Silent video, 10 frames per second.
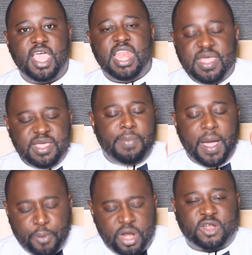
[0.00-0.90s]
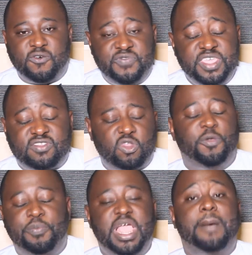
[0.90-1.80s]
Let the byproduct of this,
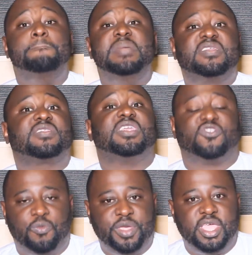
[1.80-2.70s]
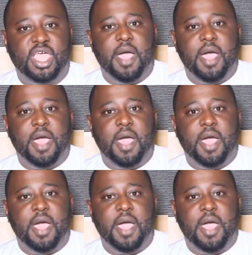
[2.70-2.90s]
Lord, bring a mystery to me.